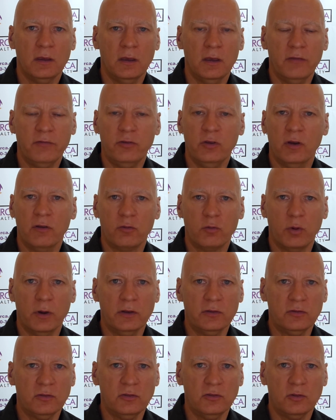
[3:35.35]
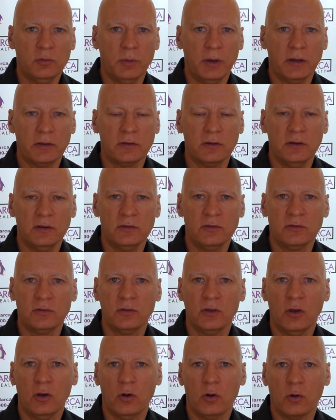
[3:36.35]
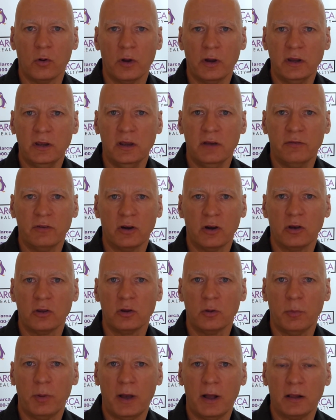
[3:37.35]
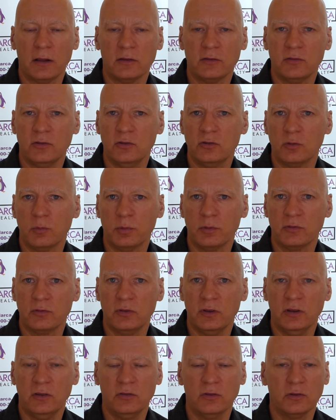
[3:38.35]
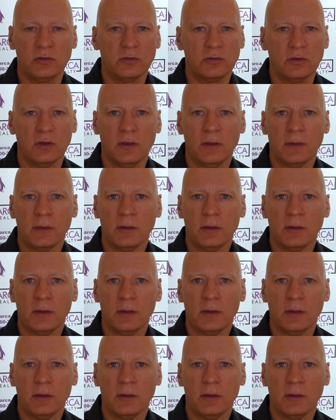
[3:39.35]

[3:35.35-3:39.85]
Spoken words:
If you have questions about this or any of our other policies or procedures,